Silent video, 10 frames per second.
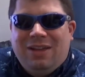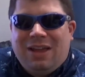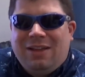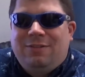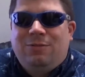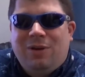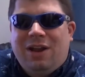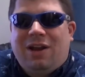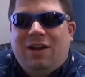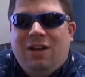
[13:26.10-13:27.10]
I
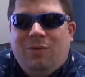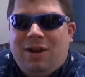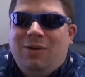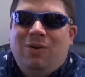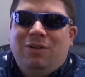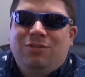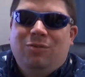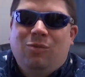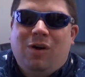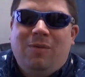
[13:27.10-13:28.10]
swear, when I walk
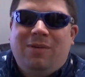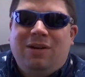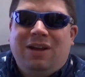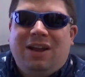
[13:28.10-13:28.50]
through Walmart